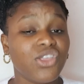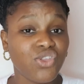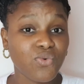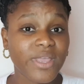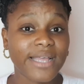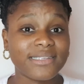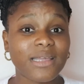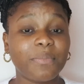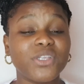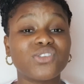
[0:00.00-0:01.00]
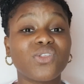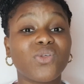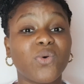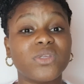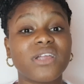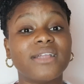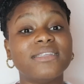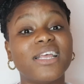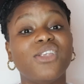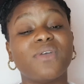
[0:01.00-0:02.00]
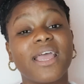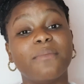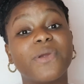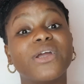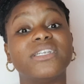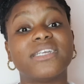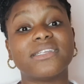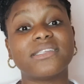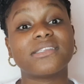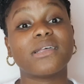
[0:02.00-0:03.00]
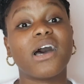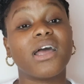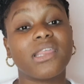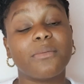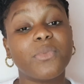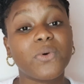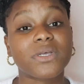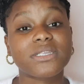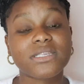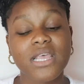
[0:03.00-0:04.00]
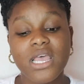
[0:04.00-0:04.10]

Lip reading: You can tap into those until you can purchase other books.